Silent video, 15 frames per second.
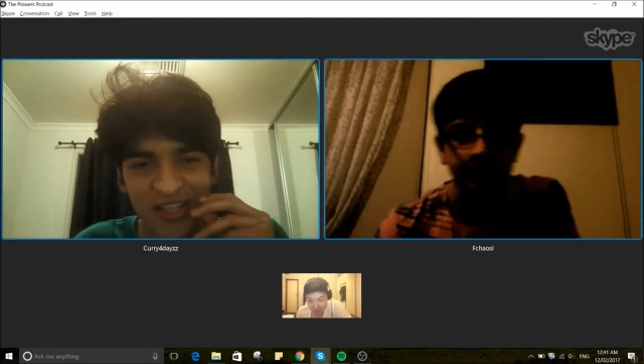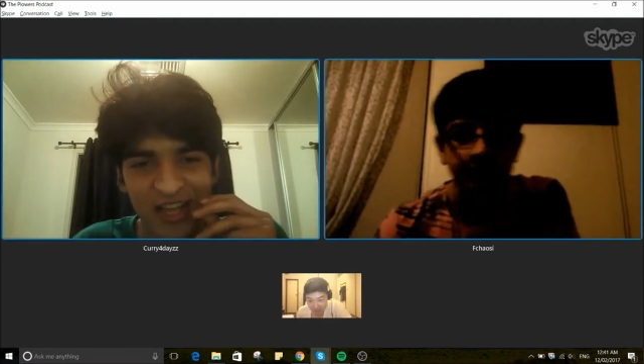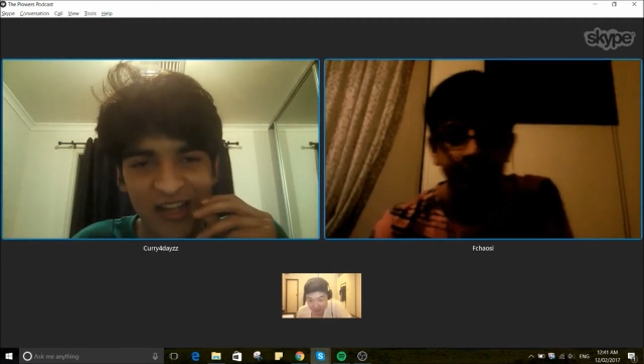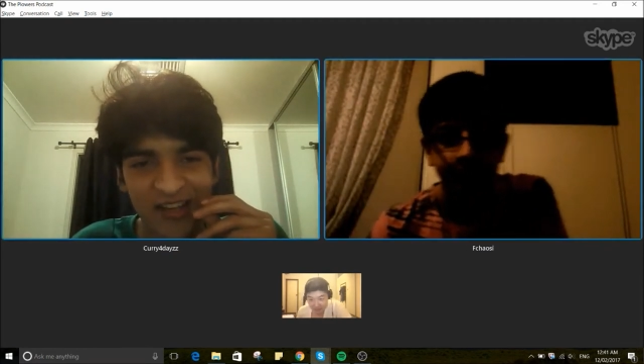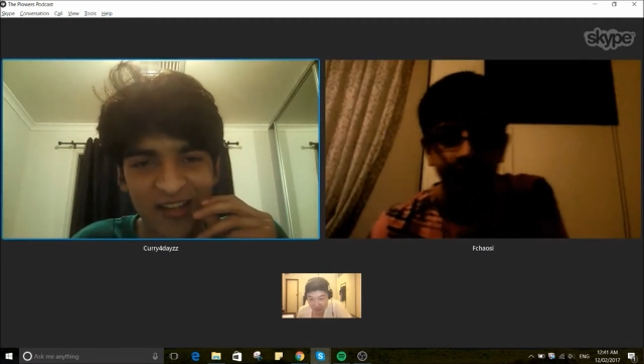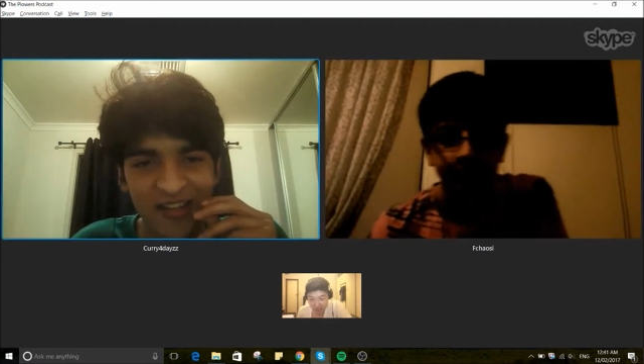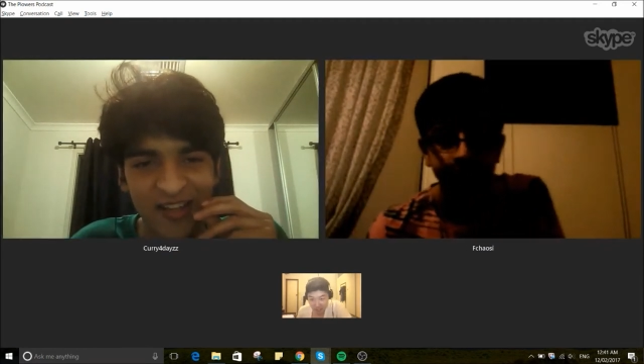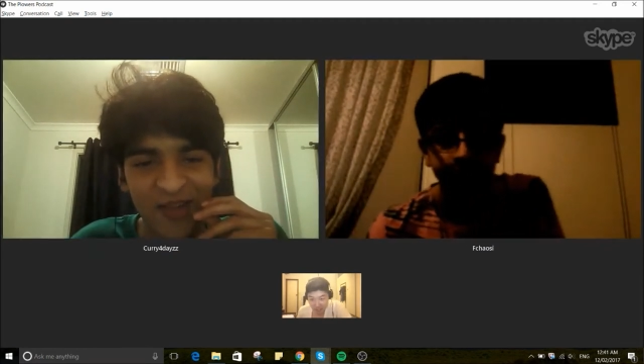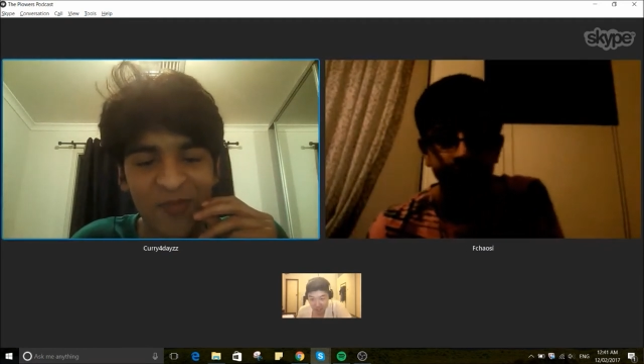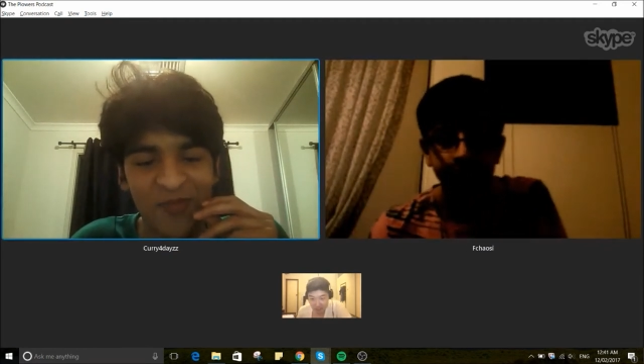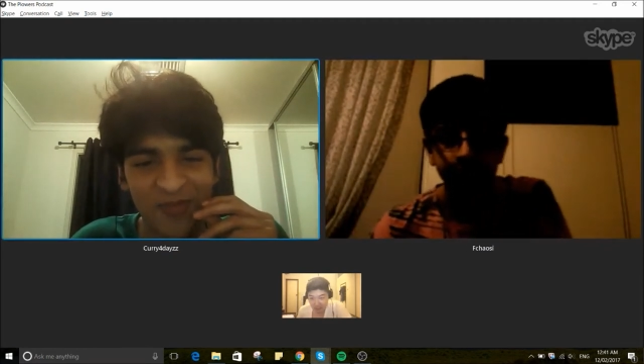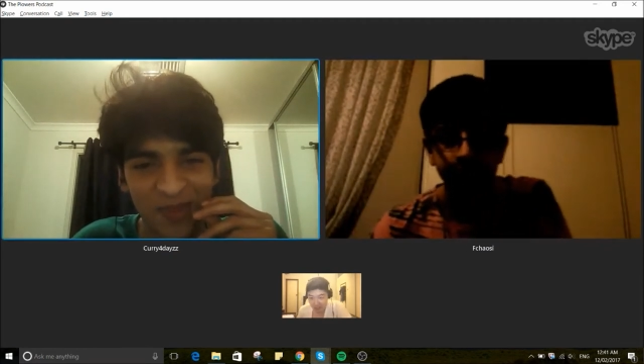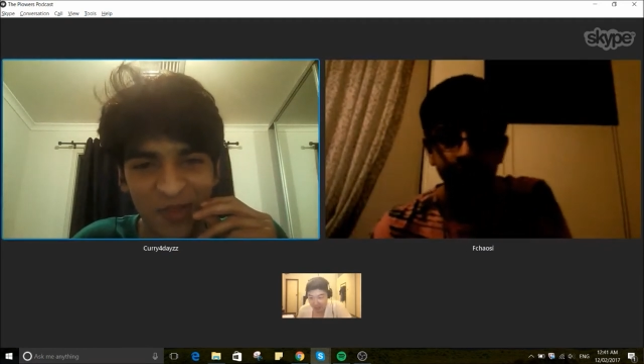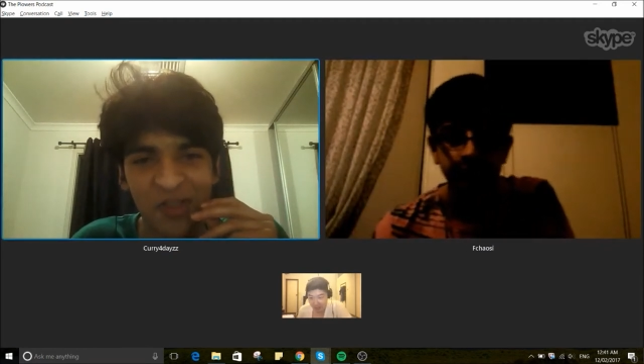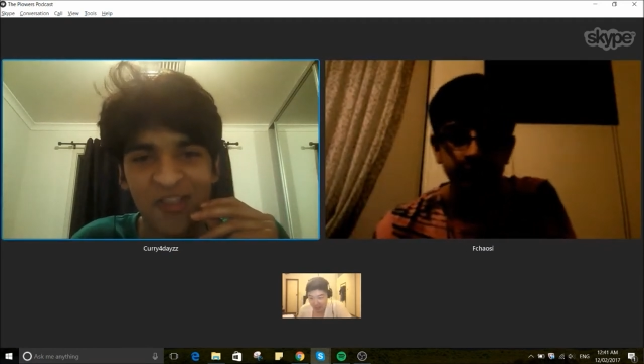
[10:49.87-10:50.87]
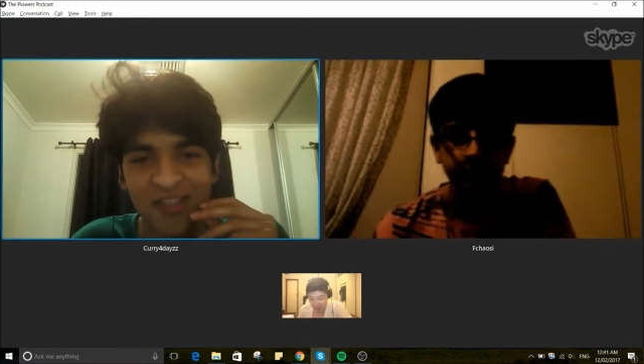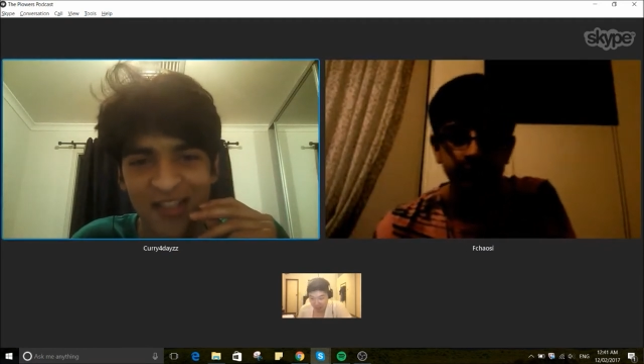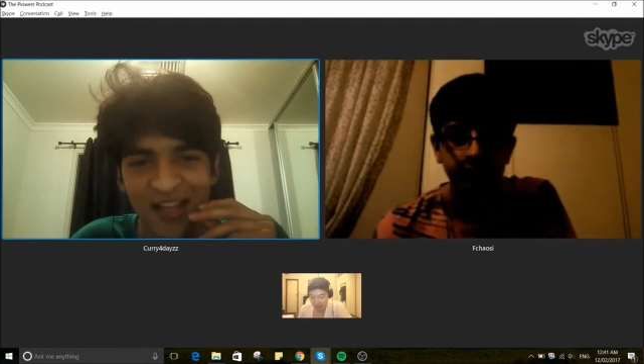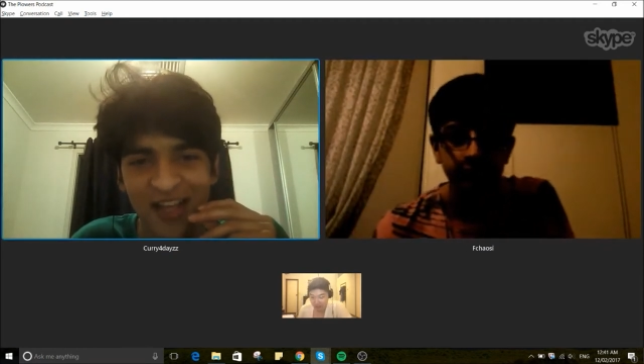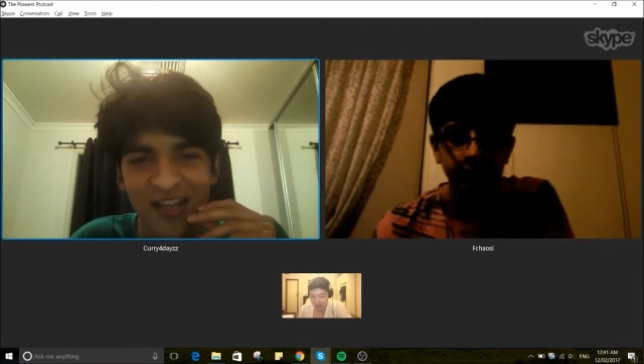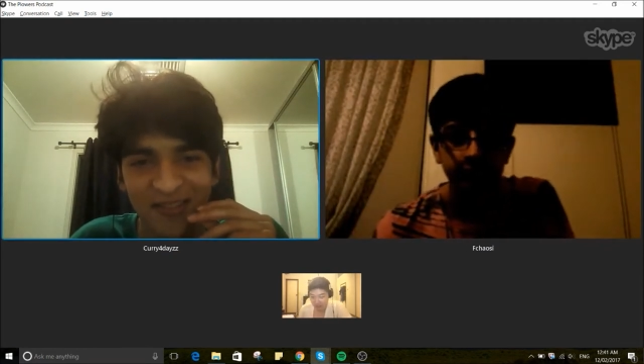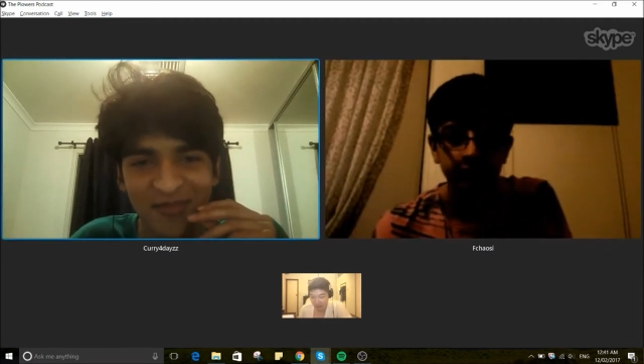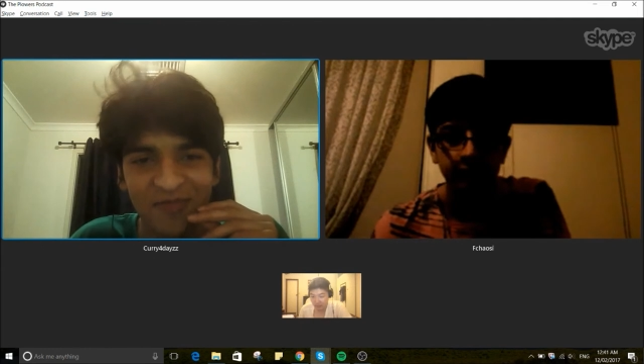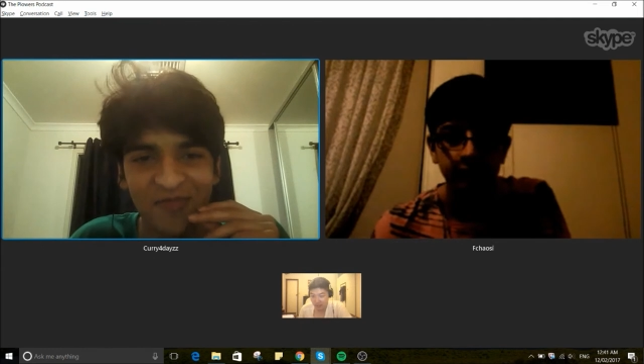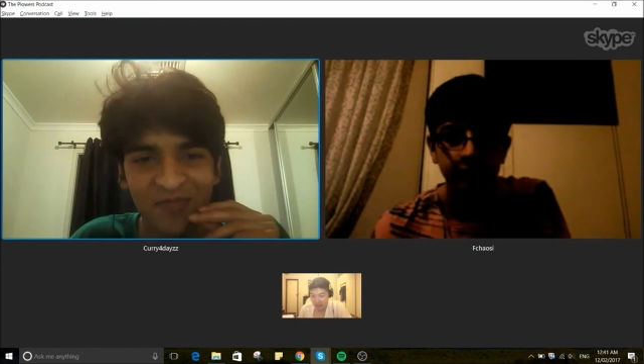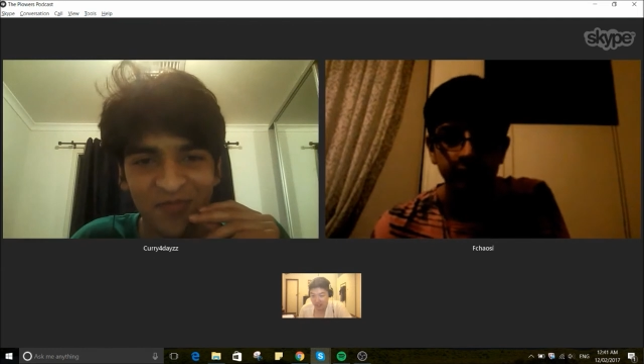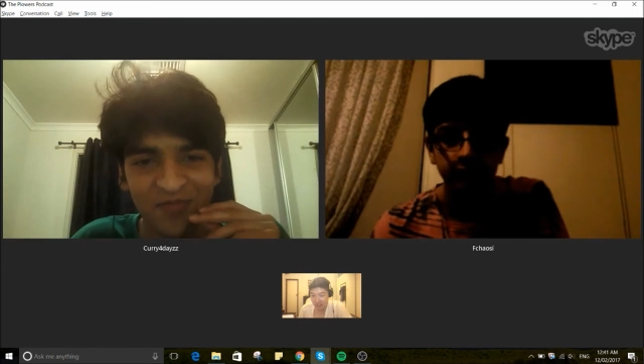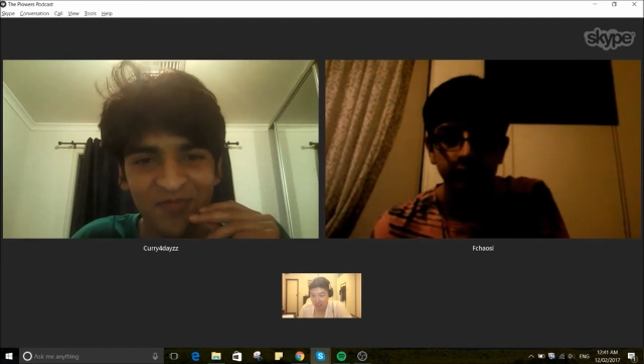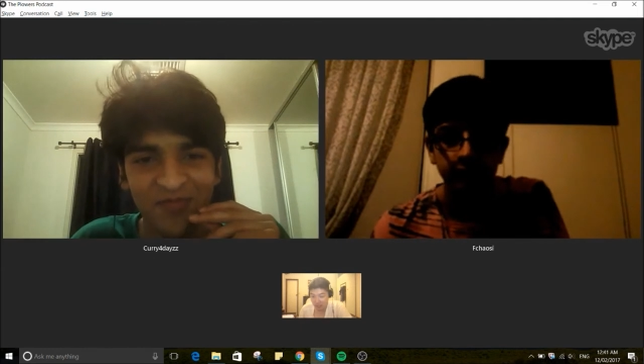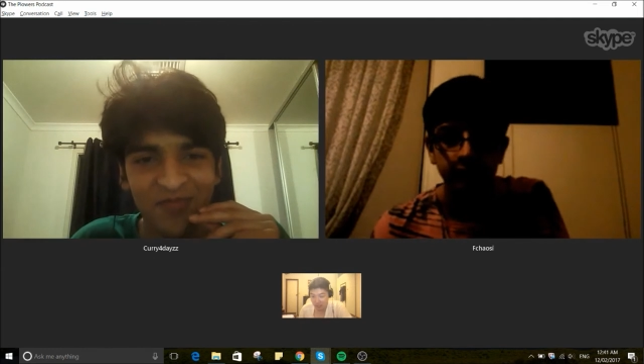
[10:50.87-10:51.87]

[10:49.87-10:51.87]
I've been confirmed it's an album.